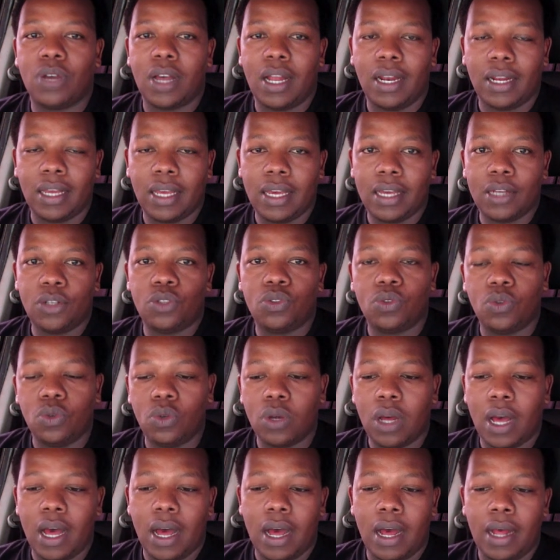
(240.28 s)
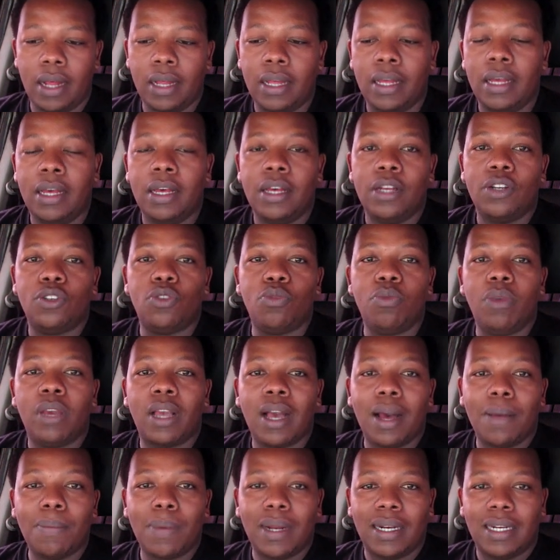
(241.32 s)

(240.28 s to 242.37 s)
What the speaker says: can get to become a